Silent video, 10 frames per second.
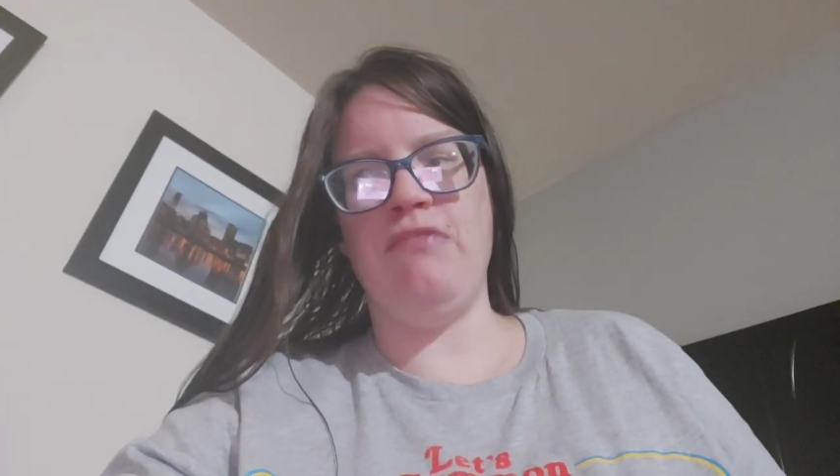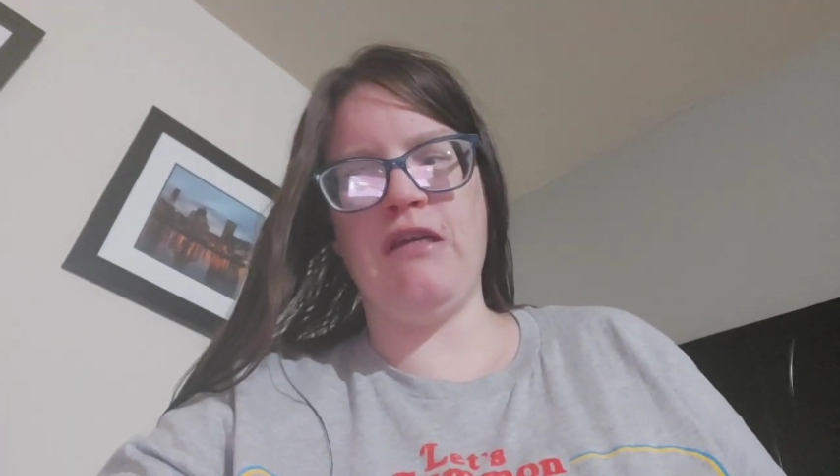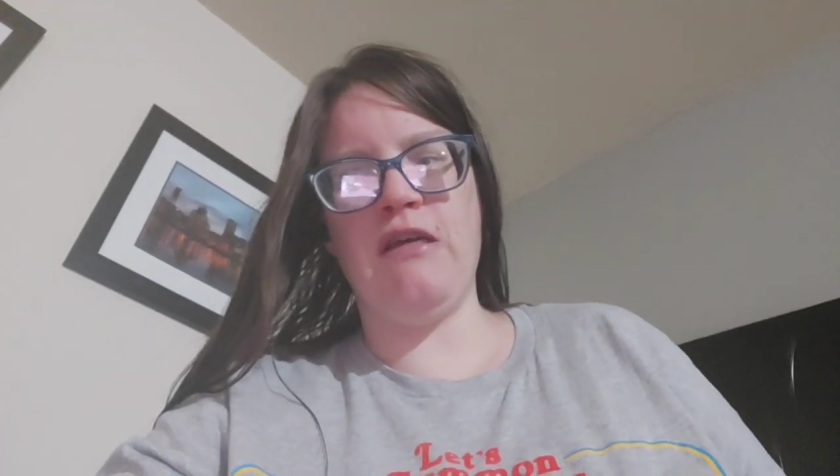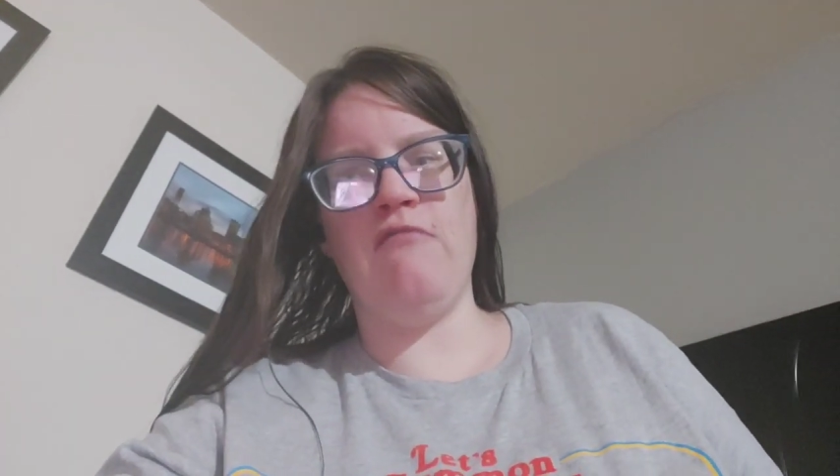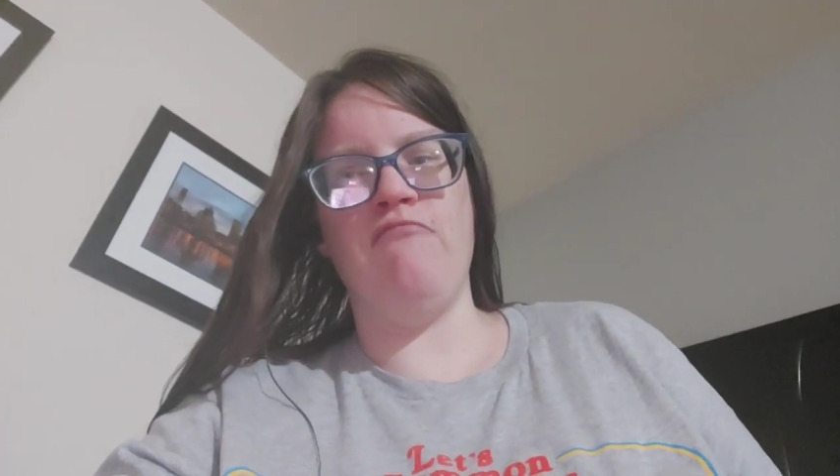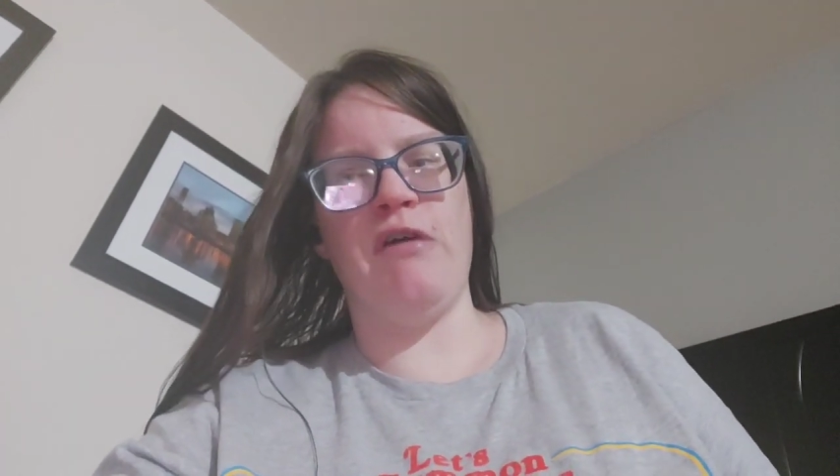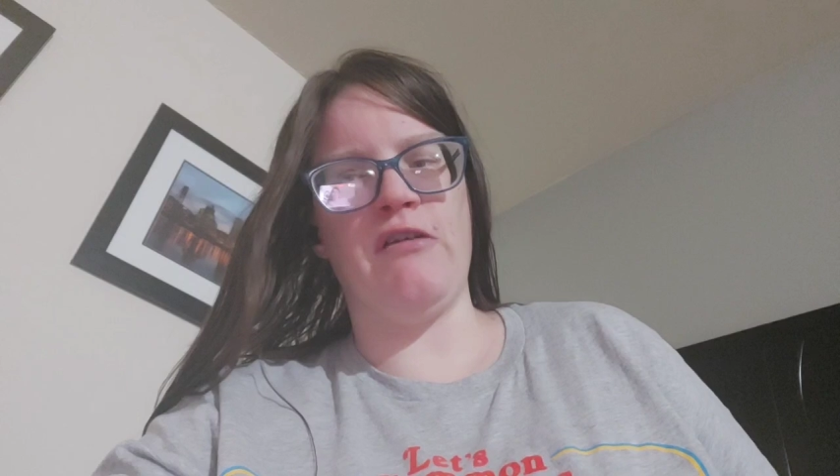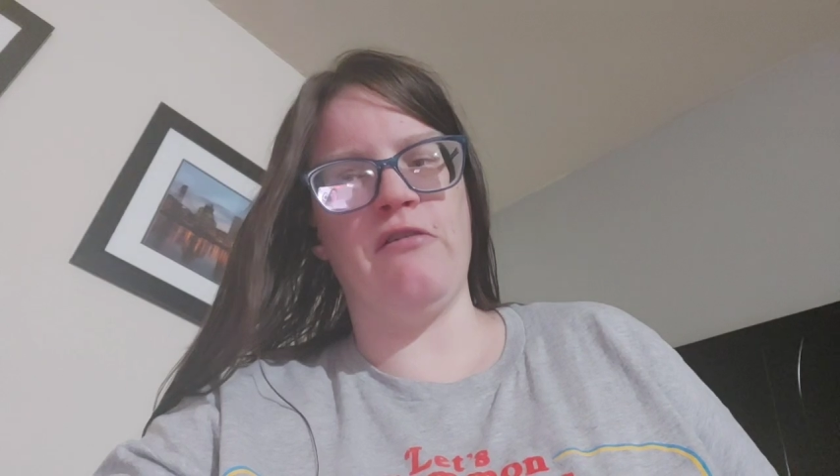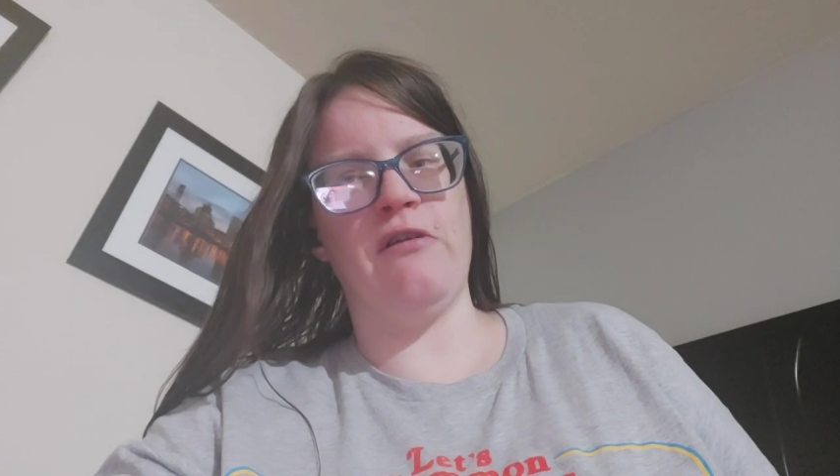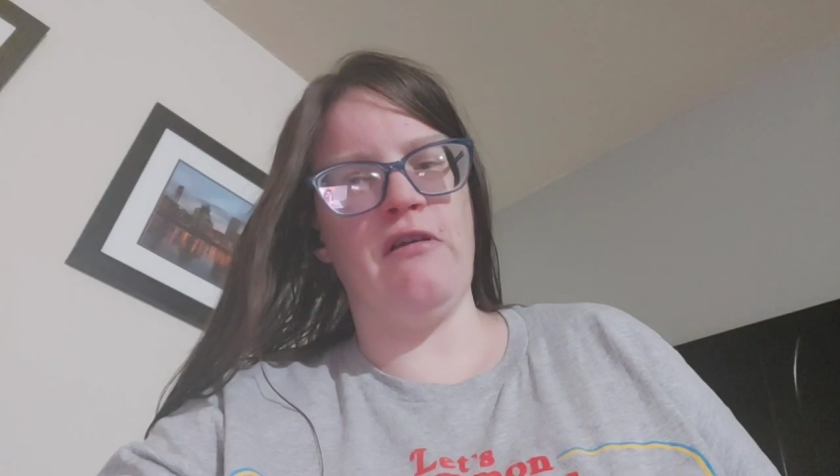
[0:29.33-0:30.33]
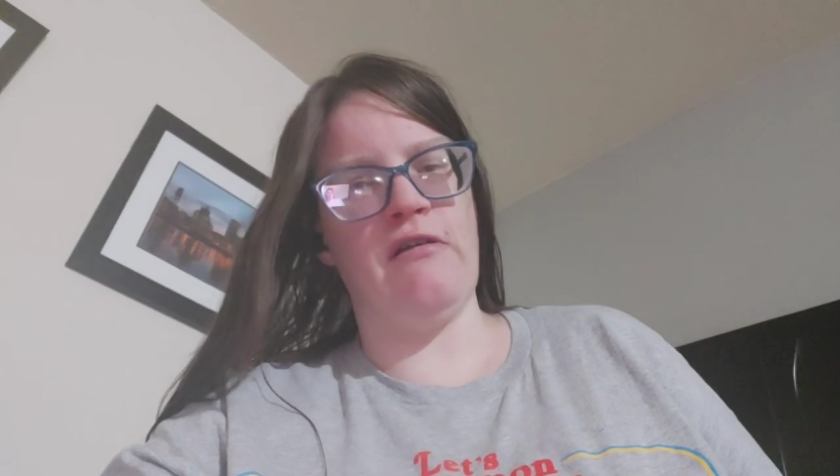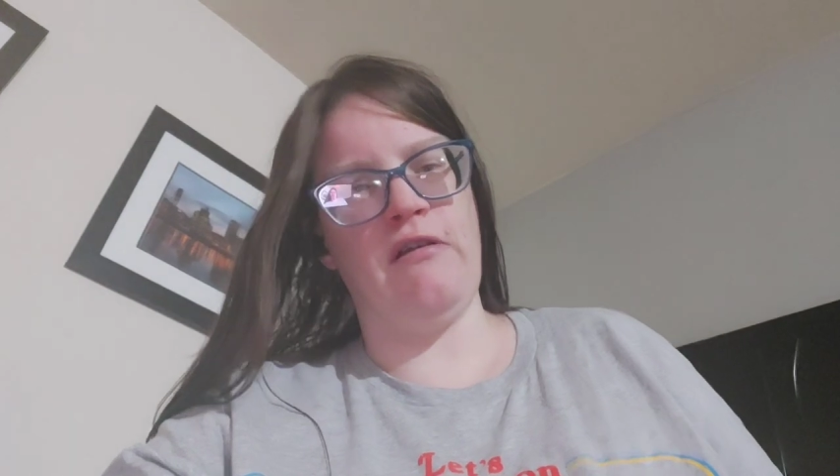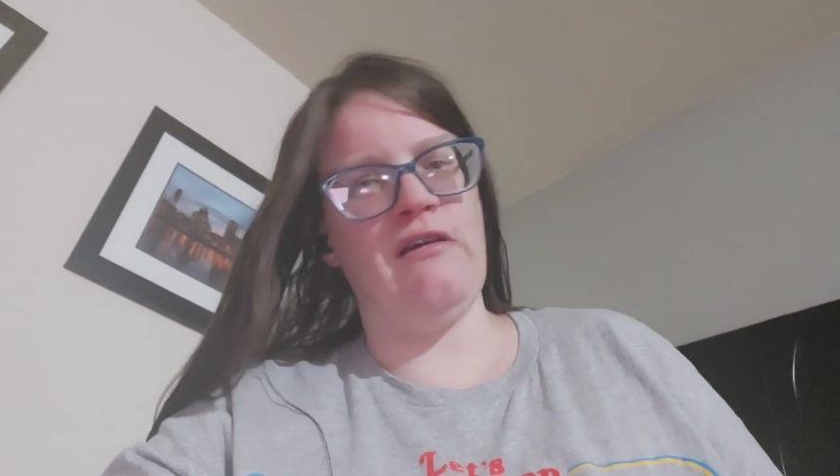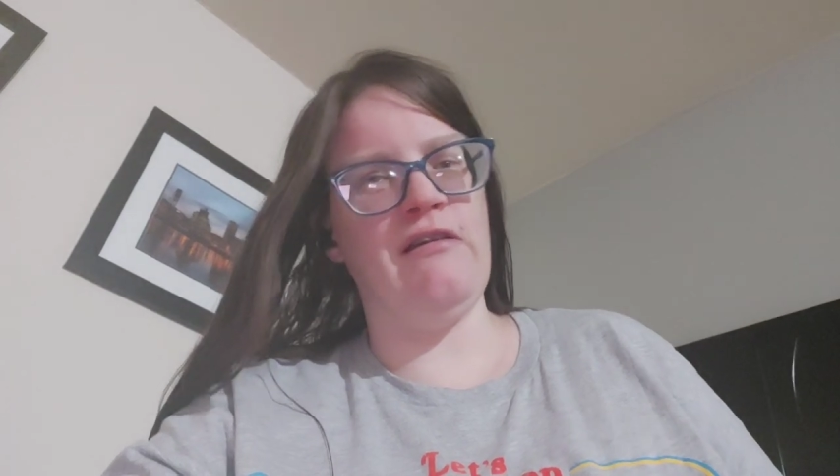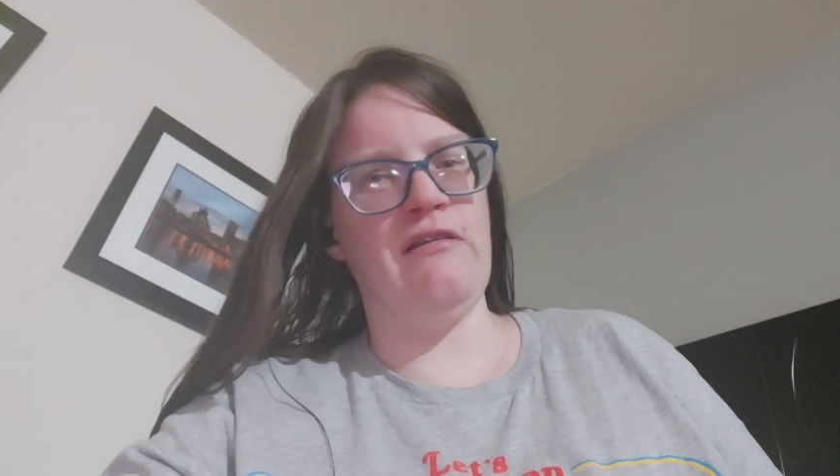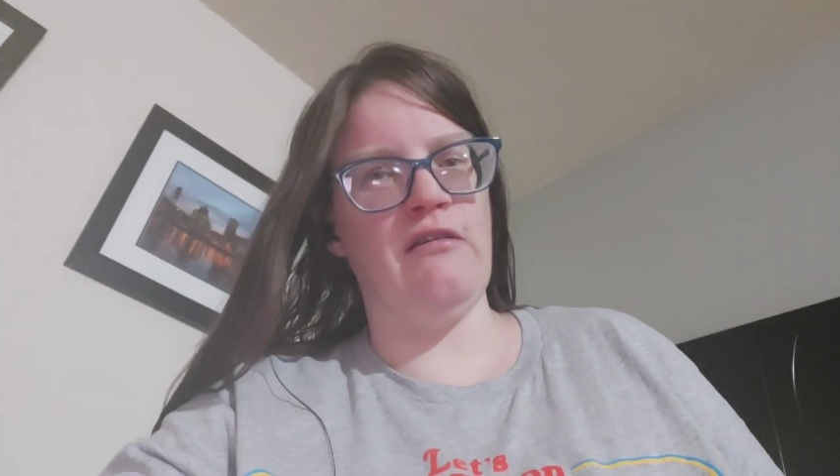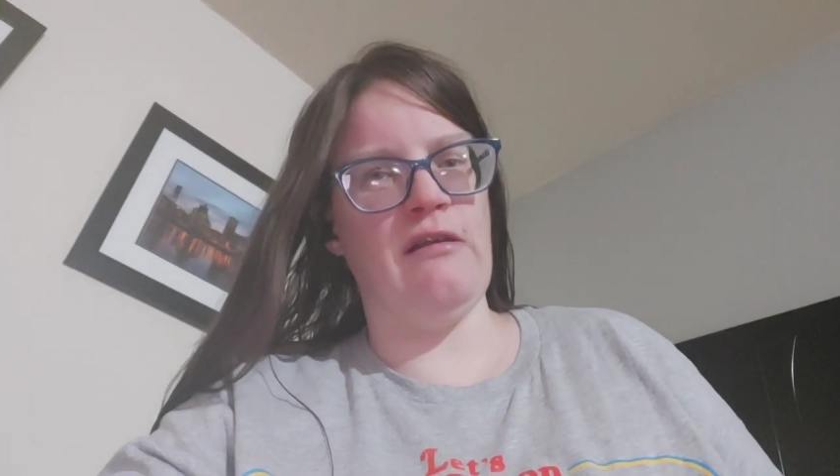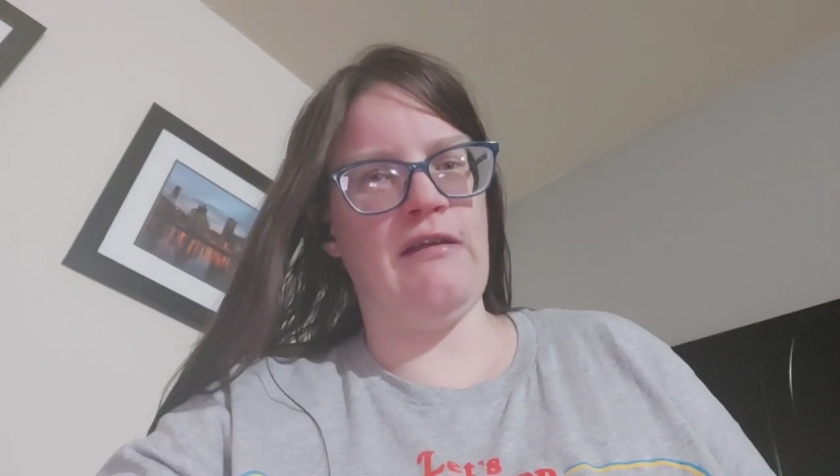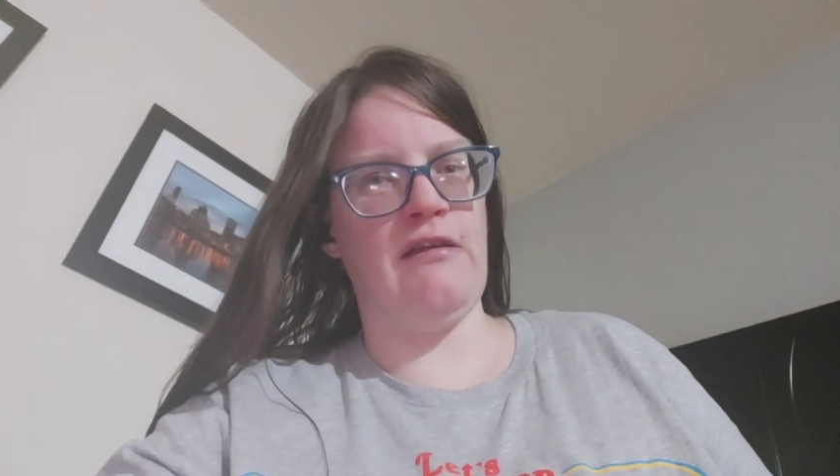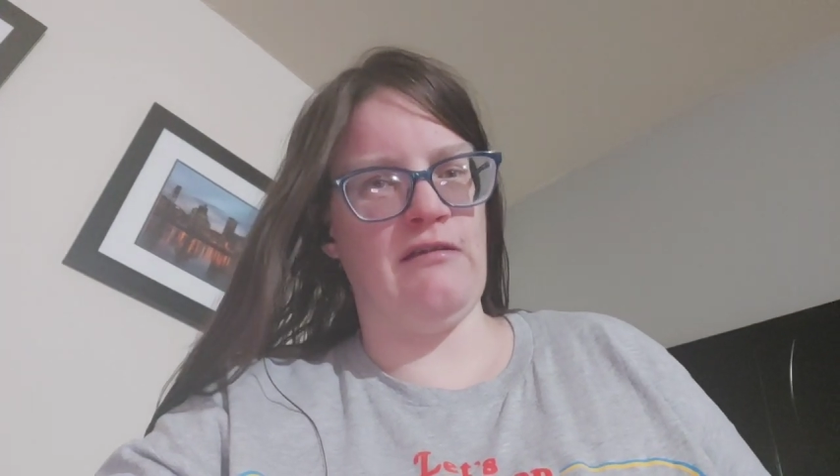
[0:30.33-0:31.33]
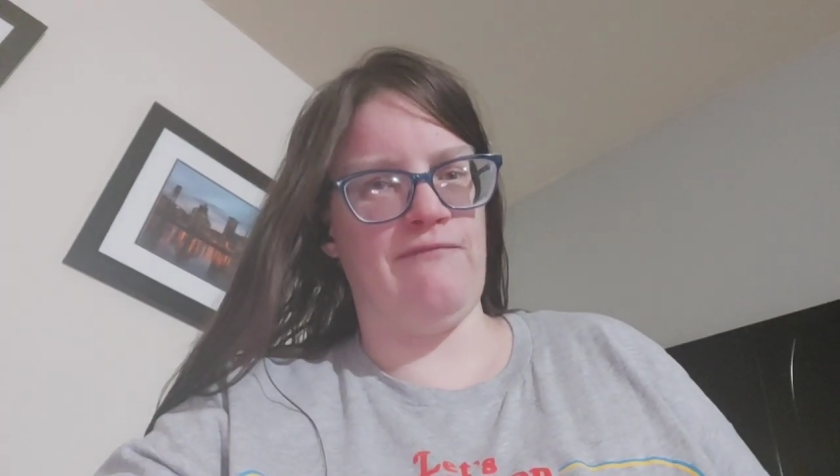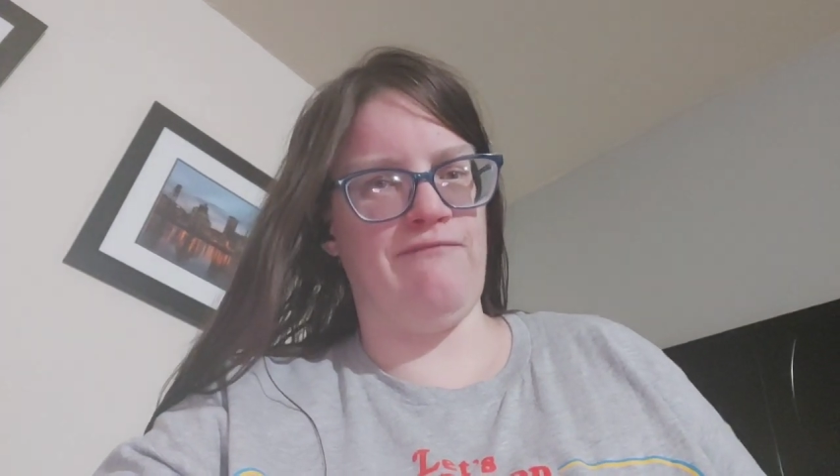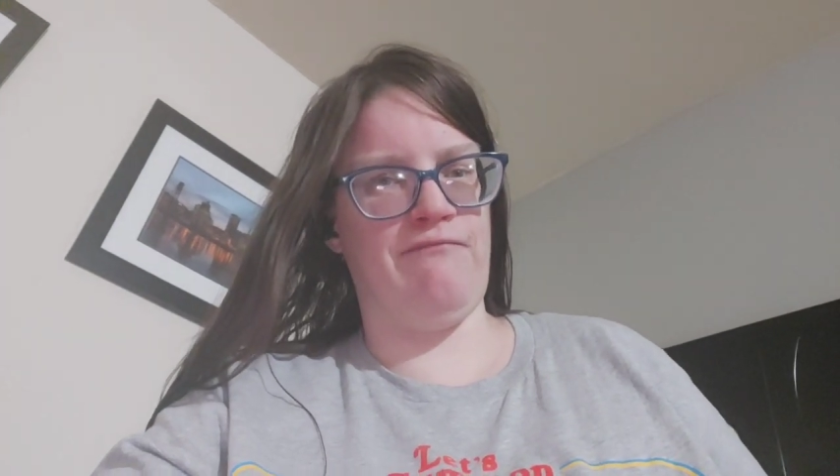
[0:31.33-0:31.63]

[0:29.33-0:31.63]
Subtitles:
become better and not like a